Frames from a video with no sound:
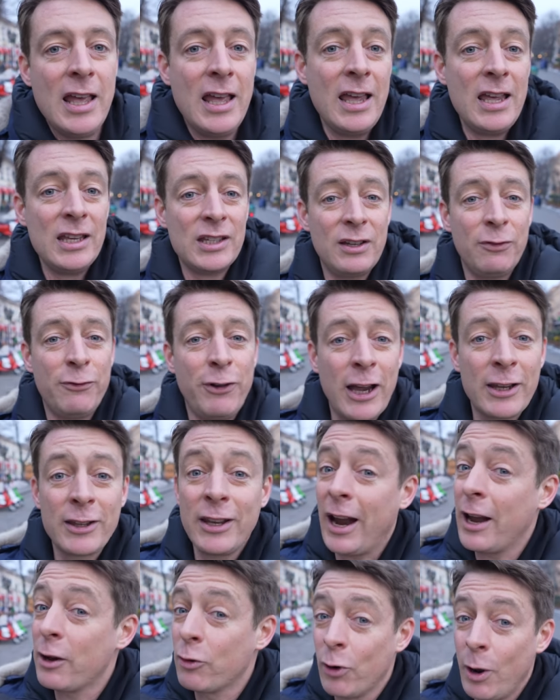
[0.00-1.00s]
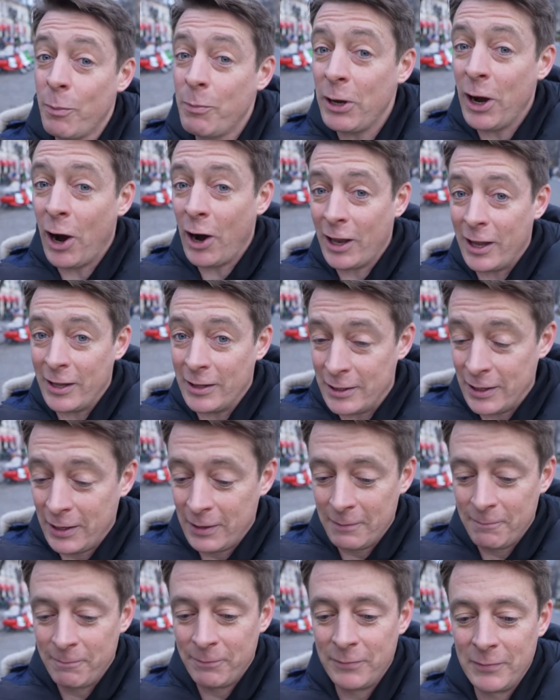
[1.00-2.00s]
is the fact that I grew up in Ireland.
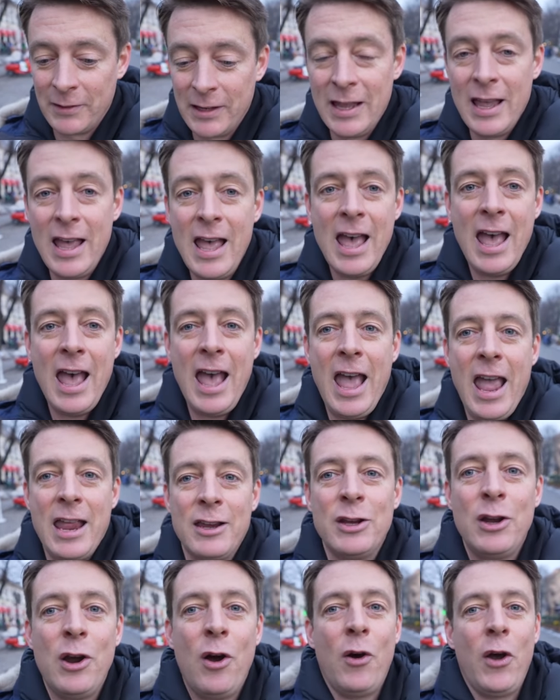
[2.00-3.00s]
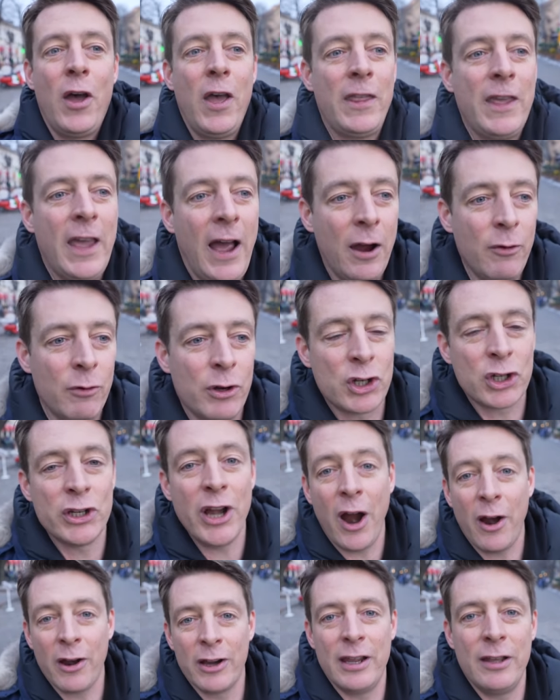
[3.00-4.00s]
And, you know, the Irish
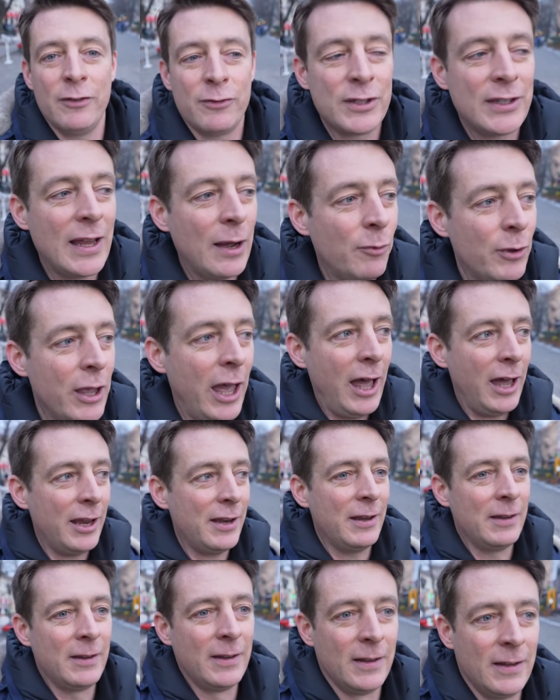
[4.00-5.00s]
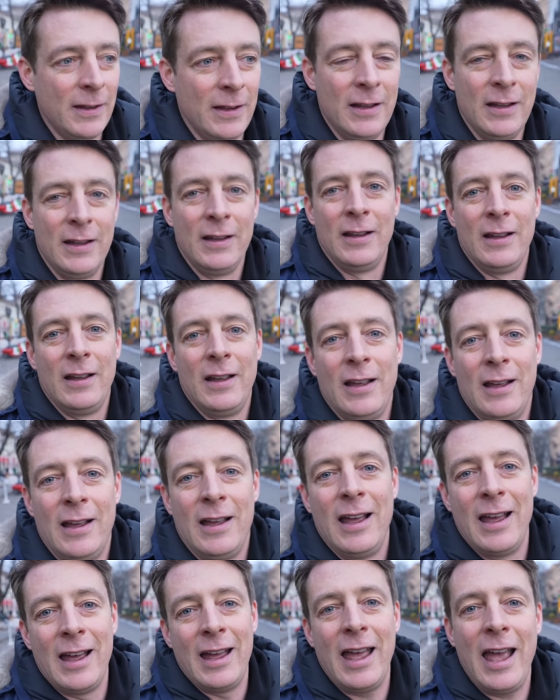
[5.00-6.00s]
narratives that we had
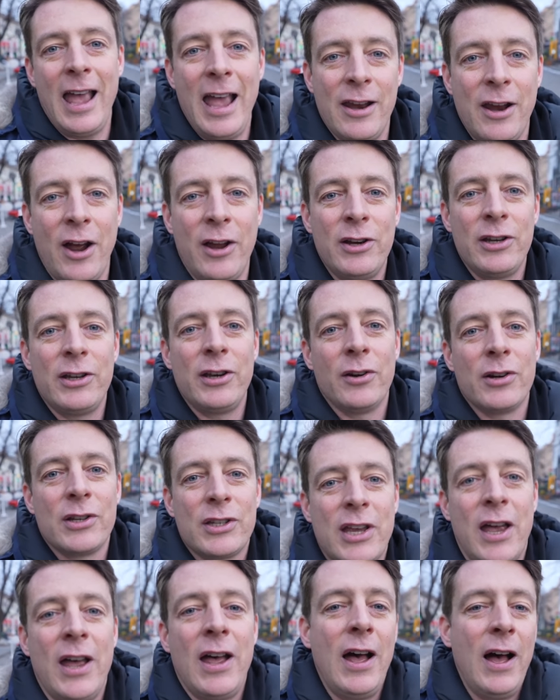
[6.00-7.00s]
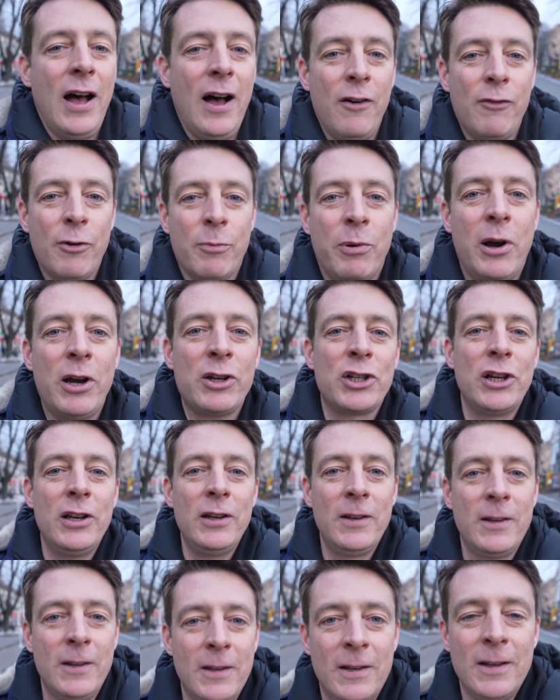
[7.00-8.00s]
800 years of
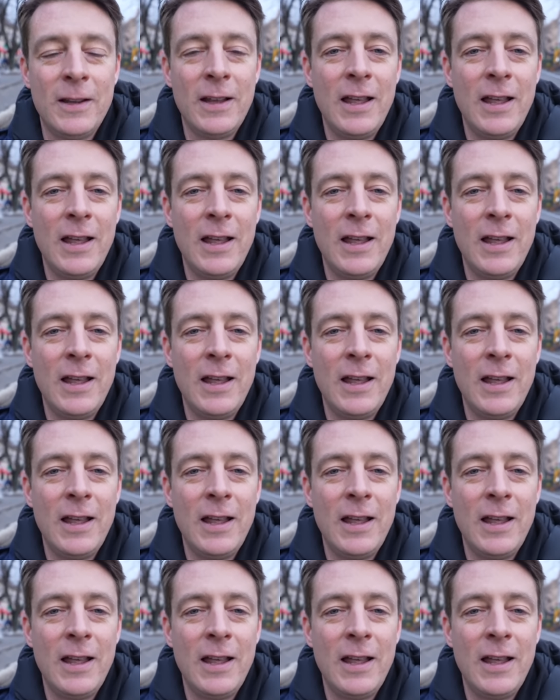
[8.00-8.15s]
oppression